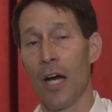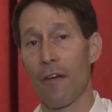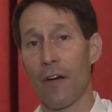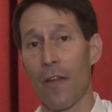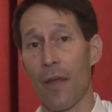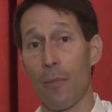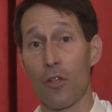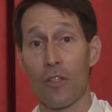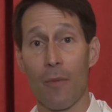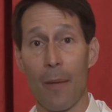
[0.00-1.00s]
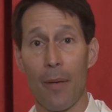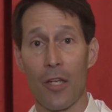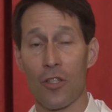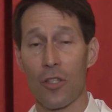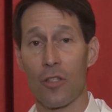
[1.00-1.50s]
I find that most of my
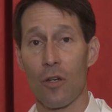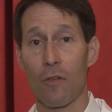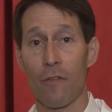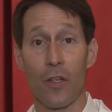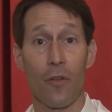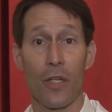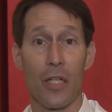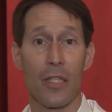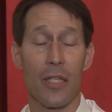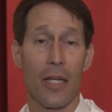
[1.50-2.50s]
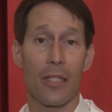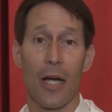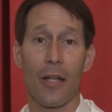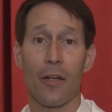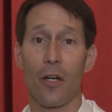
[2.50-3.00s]
patients don't feel the need to take
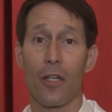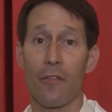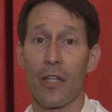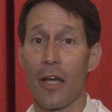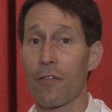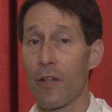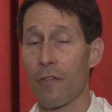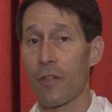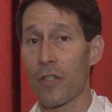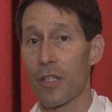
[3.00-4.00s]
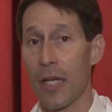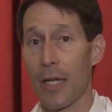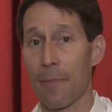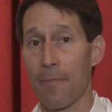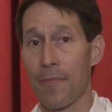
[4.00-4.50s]
Tylenol even after the first day.